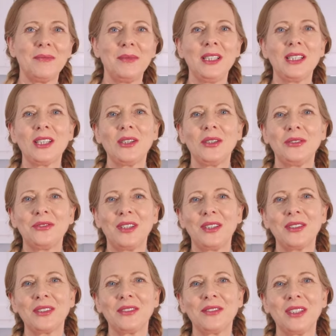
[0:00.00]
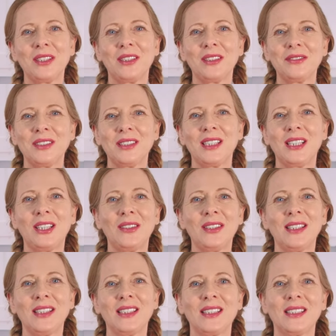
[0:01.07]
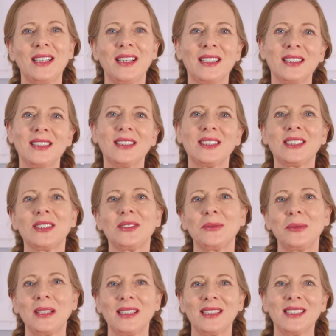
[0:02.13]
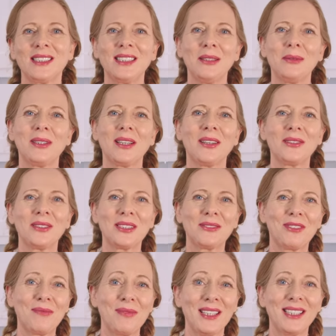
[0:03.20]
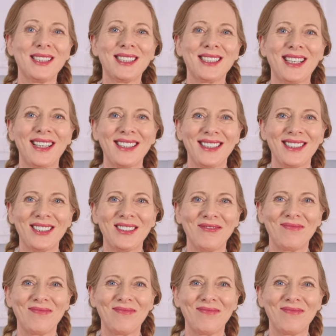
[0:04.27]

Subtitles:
meatloaf out of the oven now and cut it so we can see what it looks from the inside.